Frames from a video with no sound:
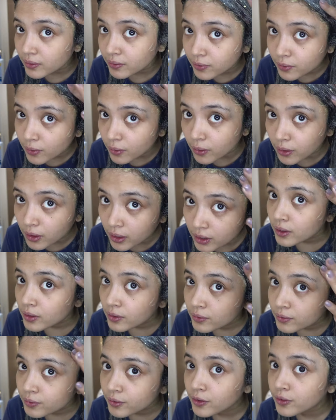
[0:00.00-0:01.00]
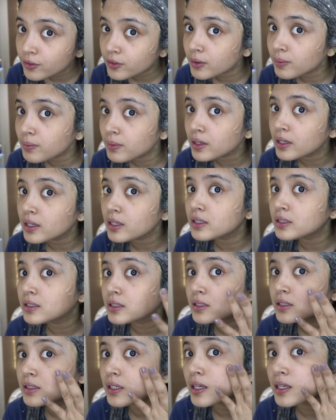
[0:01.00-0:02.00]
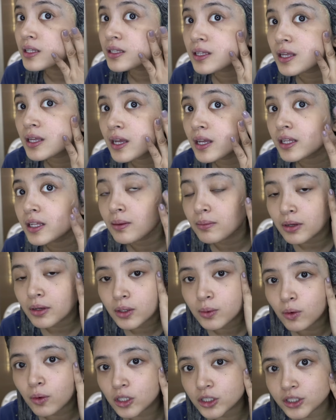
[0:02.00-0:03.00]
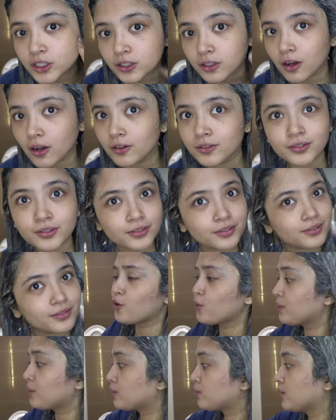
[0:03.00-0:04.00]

for 50 minutes and then I'm gonna wash it off. Hope it